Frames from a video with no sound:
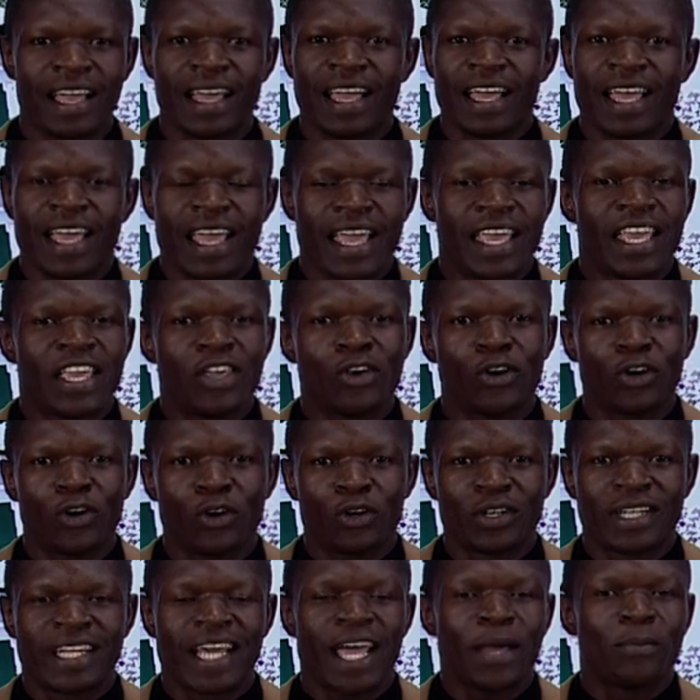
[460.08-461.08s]
Hiyo ndo
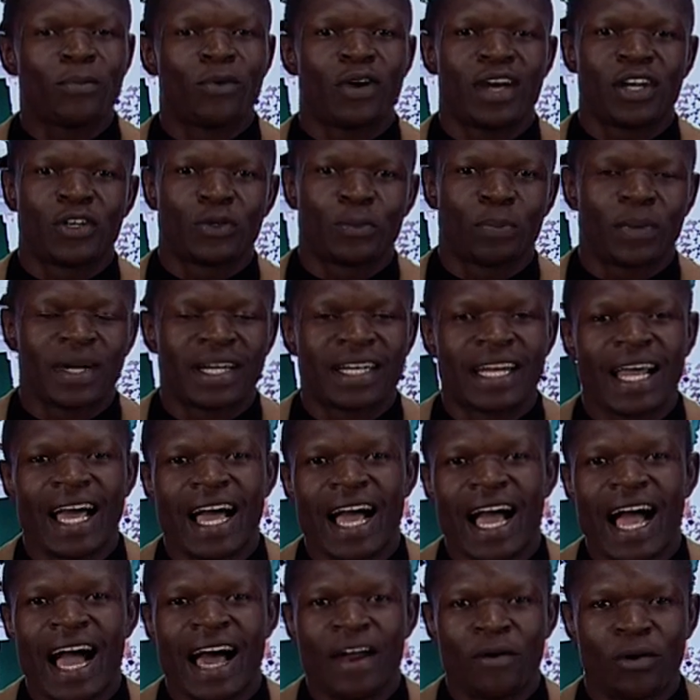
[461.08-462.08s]
time unatupata
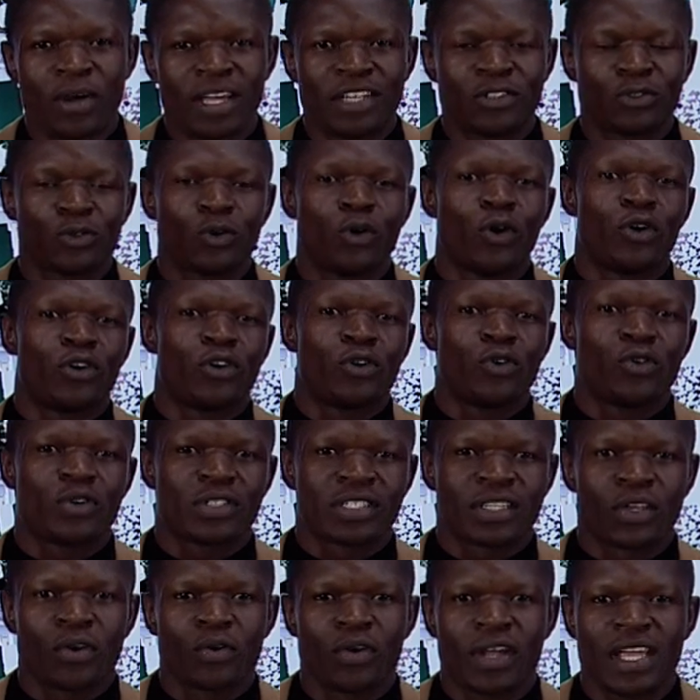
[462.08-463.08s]
right on your
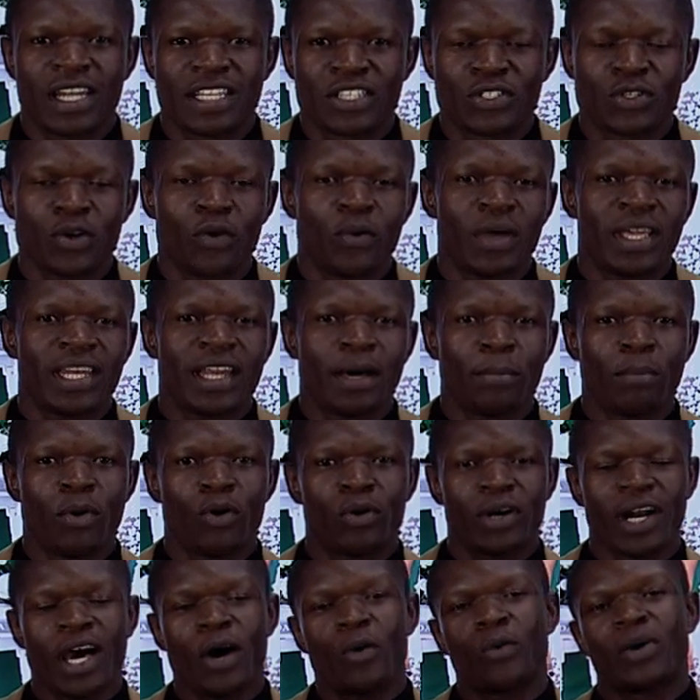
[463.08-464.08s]
screen. So right about
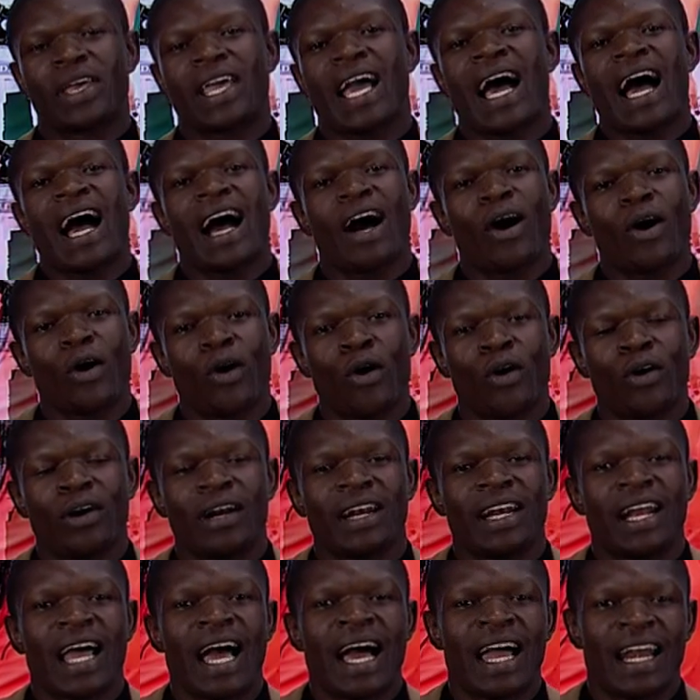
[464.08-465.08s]
now we are on
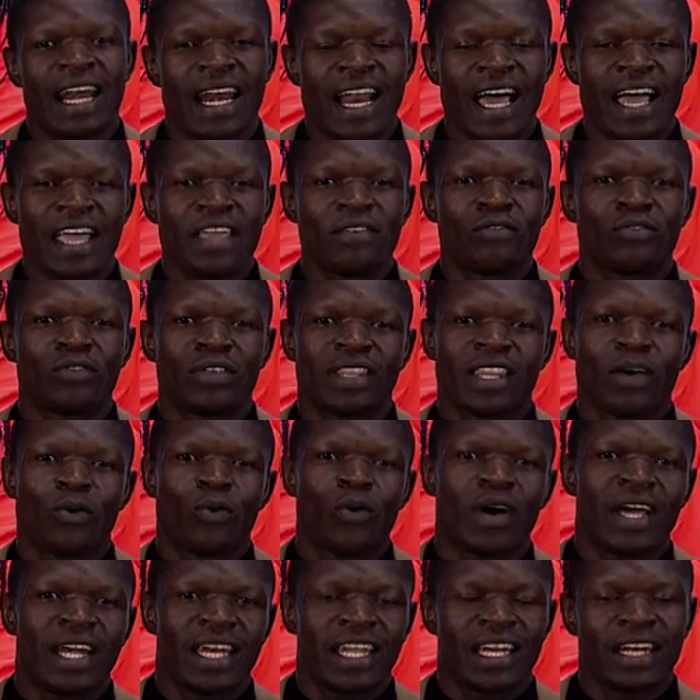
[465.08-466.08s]
live with the
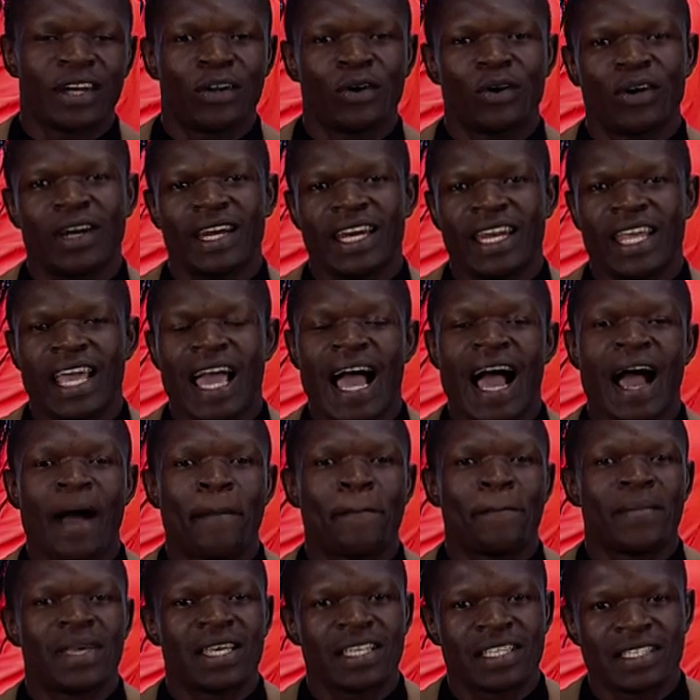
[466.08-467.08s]
one and only
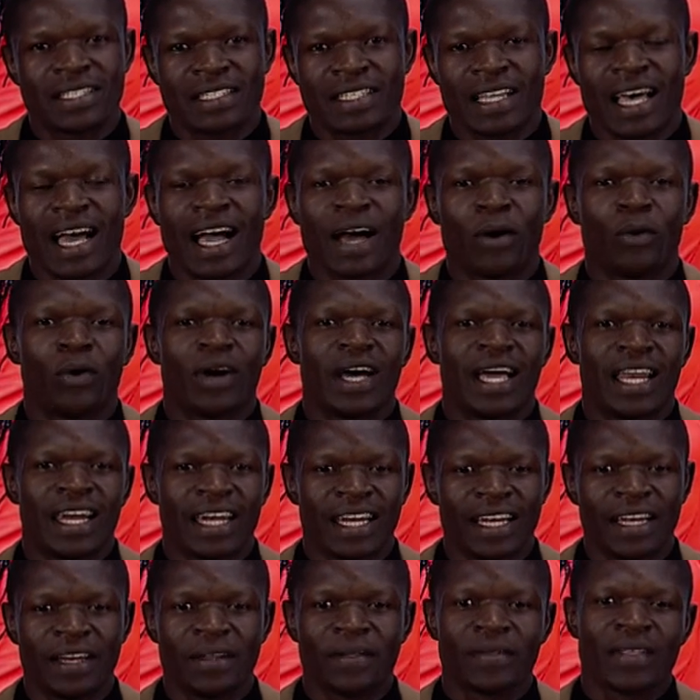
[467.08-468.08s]
Miss World
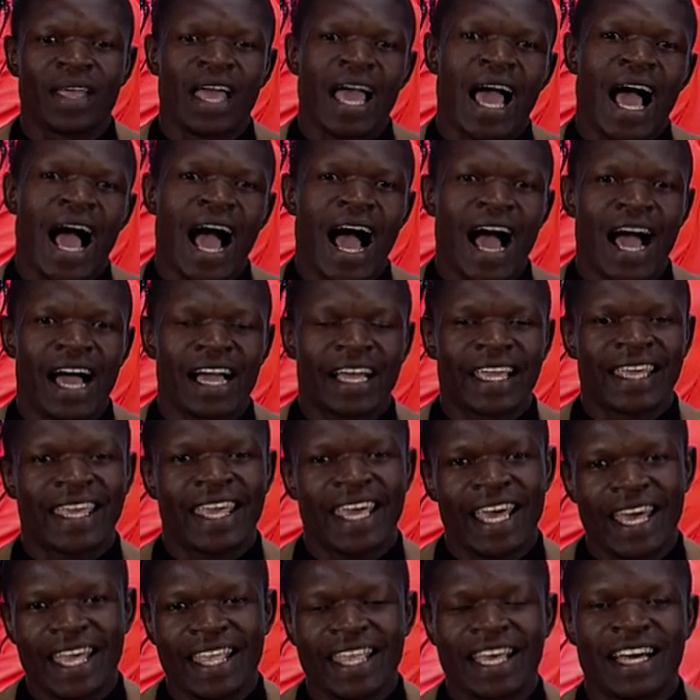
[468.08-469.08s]

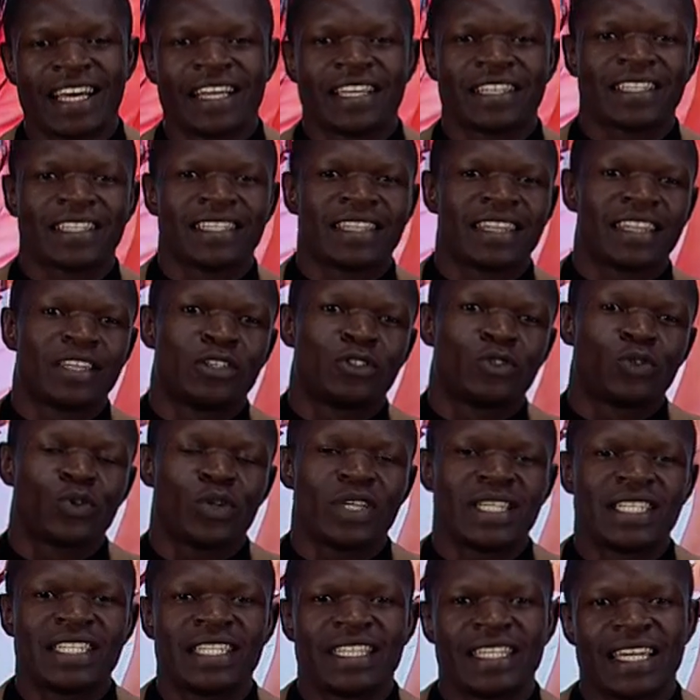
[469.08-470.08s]
Kenya
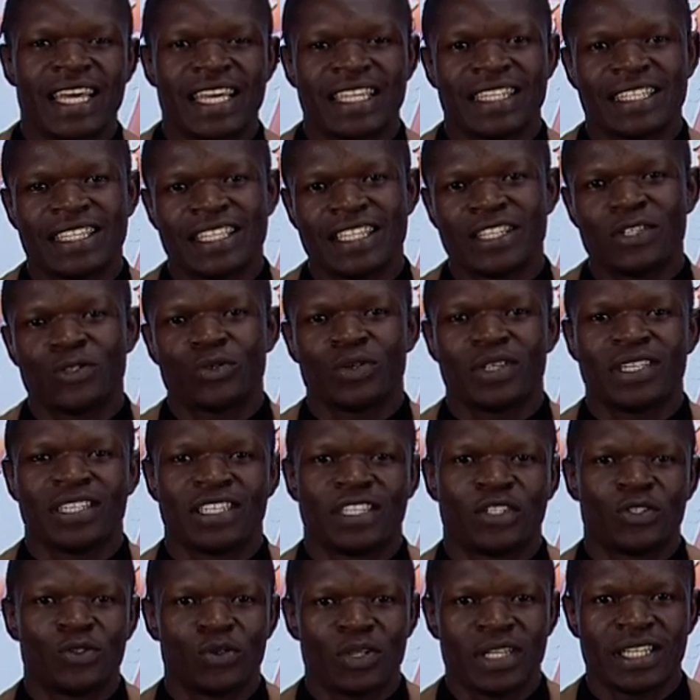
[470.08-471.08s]

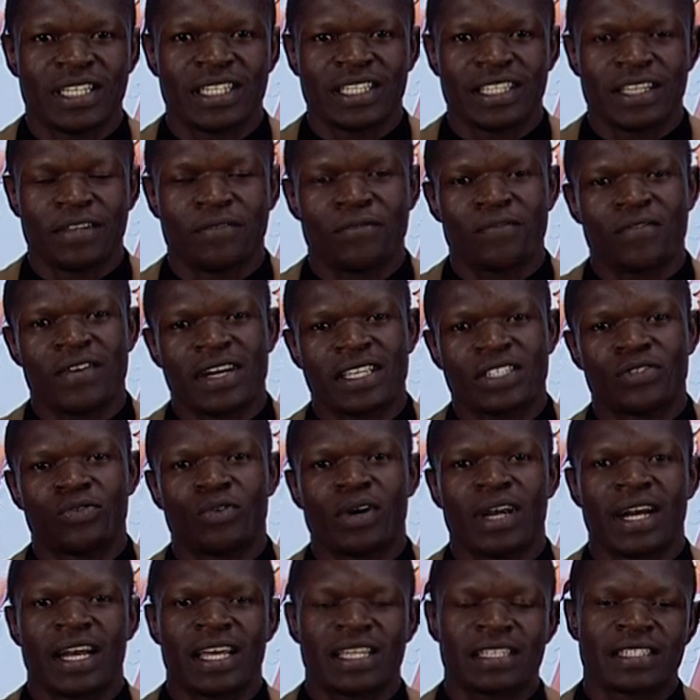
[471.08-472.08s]
2019-2020 first
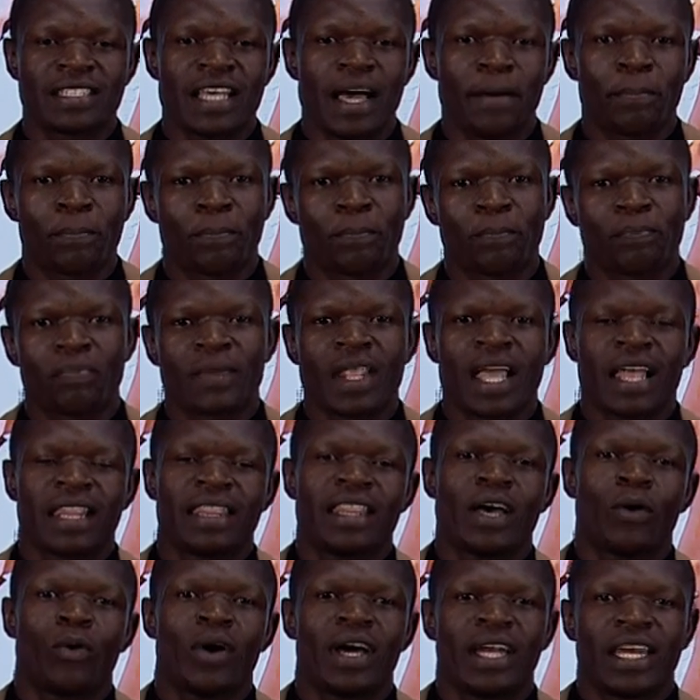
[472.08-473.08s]
runners up,
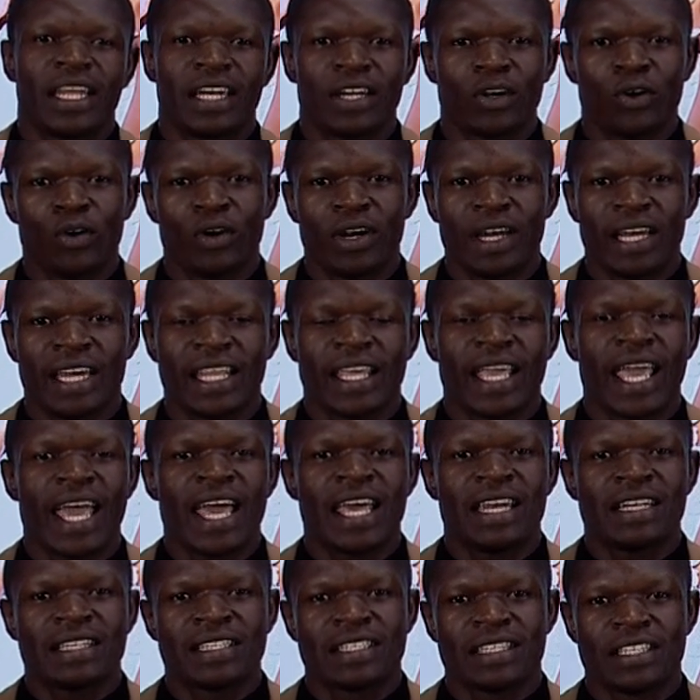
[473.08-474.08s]
the one and only
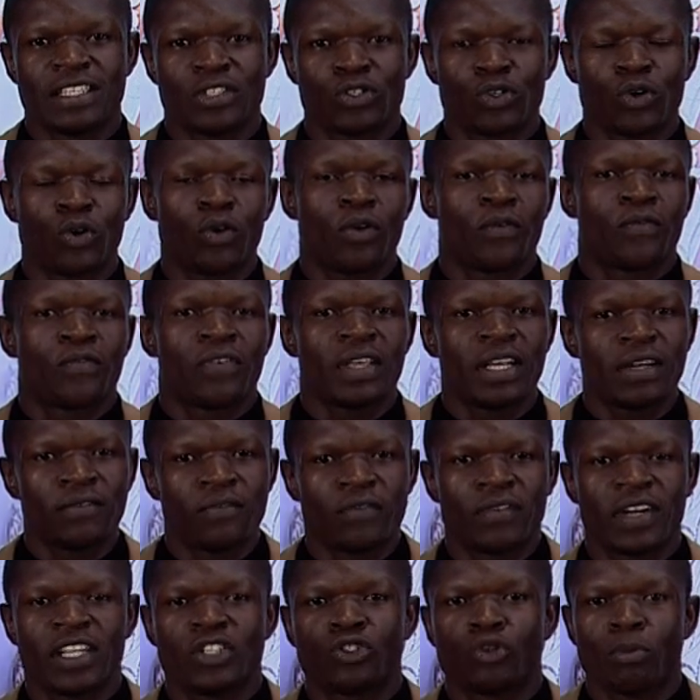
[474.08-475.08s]
Elsie. So feel
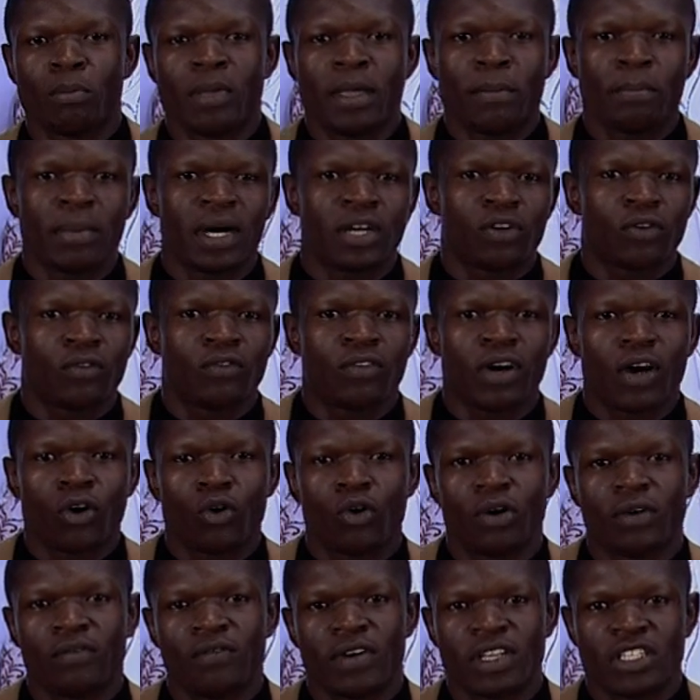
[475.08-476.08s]
free to be part of our
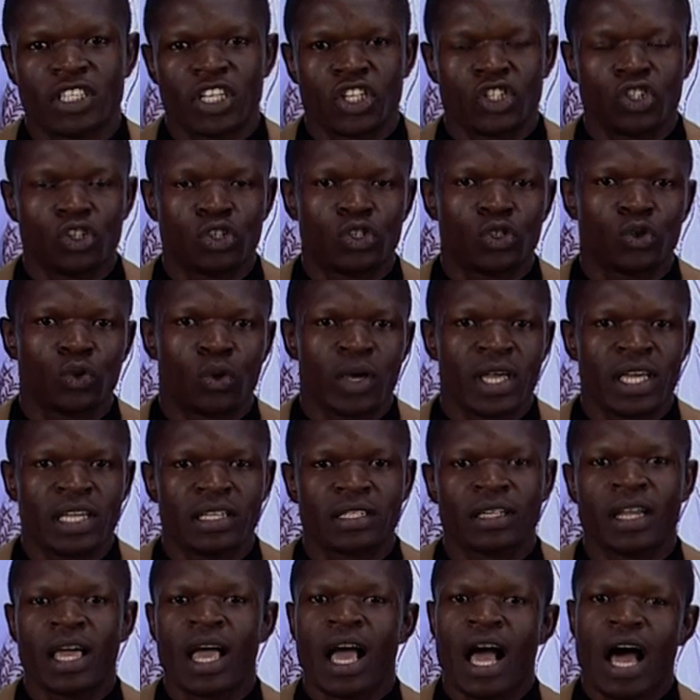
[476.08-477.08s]
conversation, to
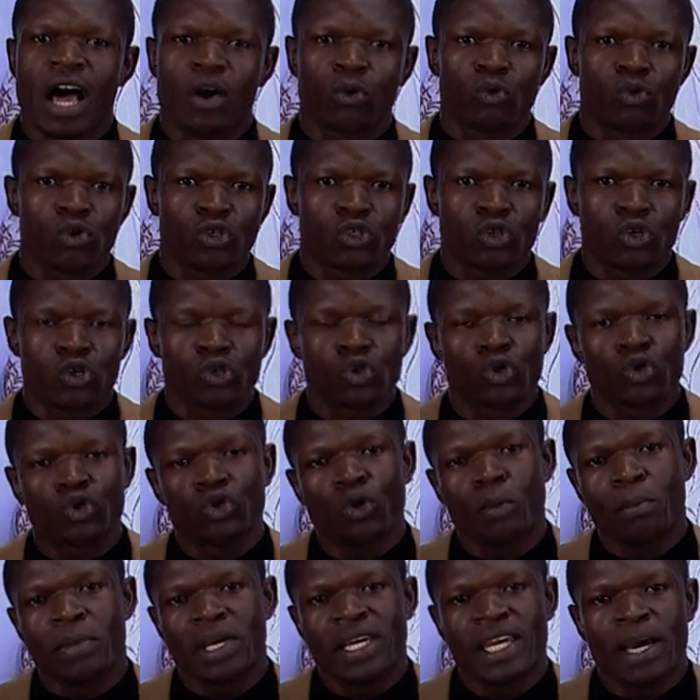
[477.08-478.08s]
hit across all social
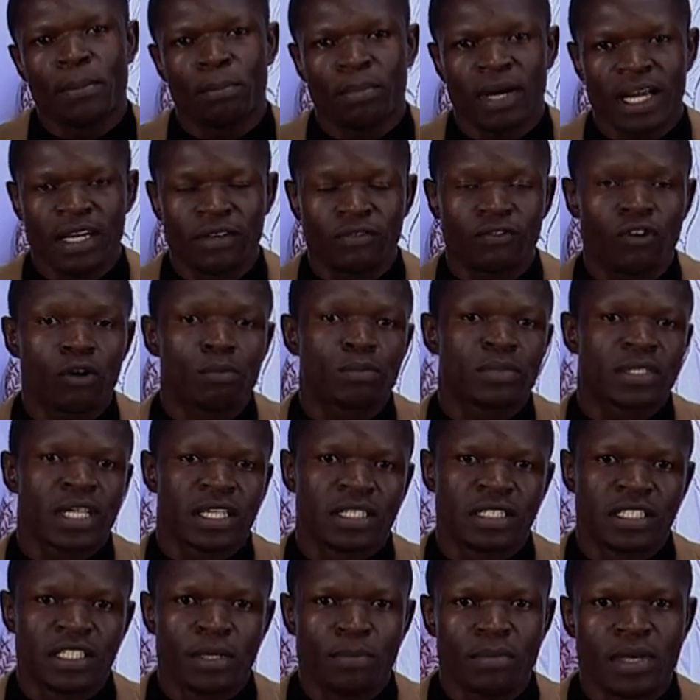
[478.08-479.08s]
media platforms as
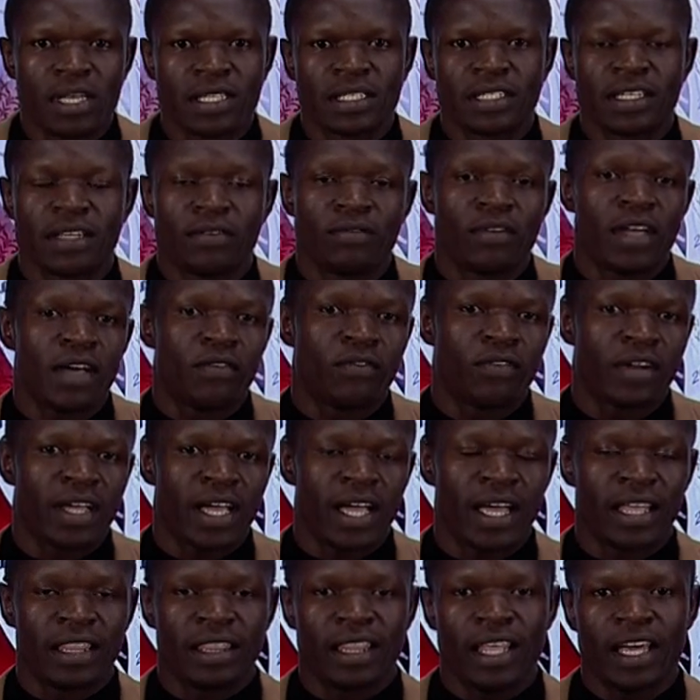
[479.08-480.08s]
GBS TV Africa,
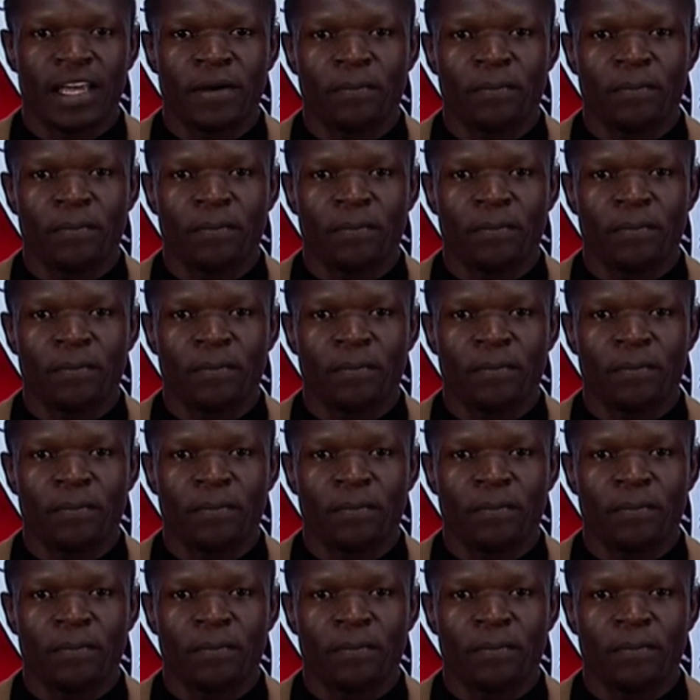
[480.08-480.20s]
and then